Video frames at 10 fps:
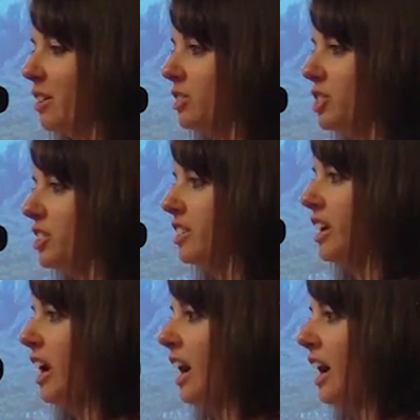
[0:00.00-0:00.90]

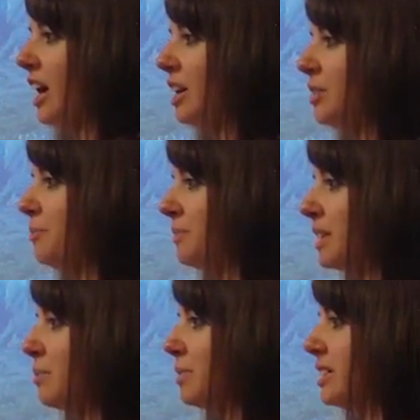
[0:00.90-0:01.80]
culture.
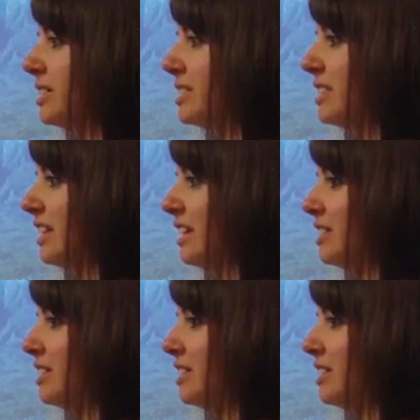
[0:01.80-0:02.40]
Please see